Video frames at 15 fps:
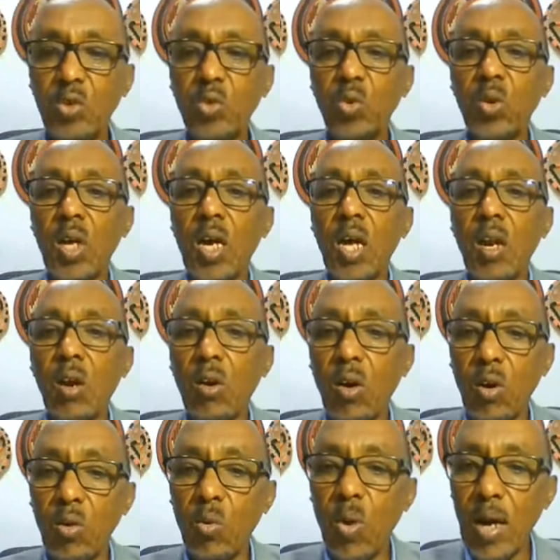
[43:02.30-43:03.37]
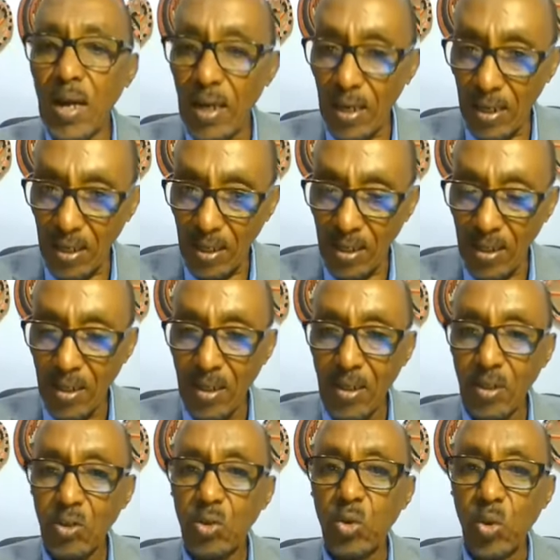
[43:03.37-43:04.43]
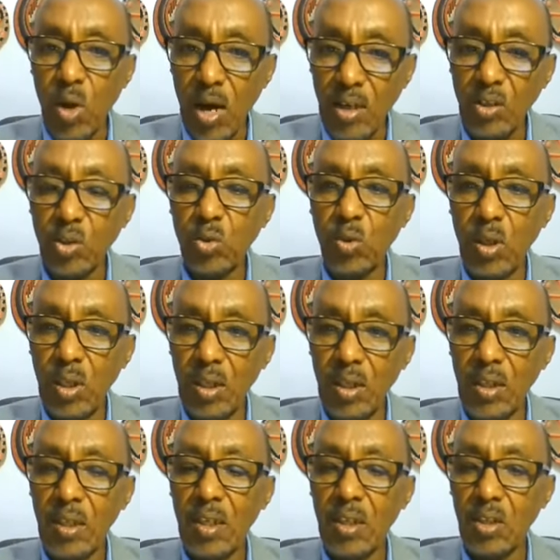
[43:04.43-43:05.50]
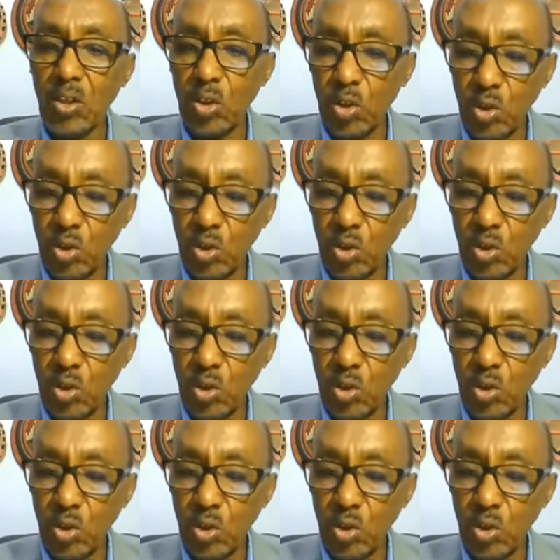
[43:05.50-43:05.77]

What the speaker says: it took a long while to actually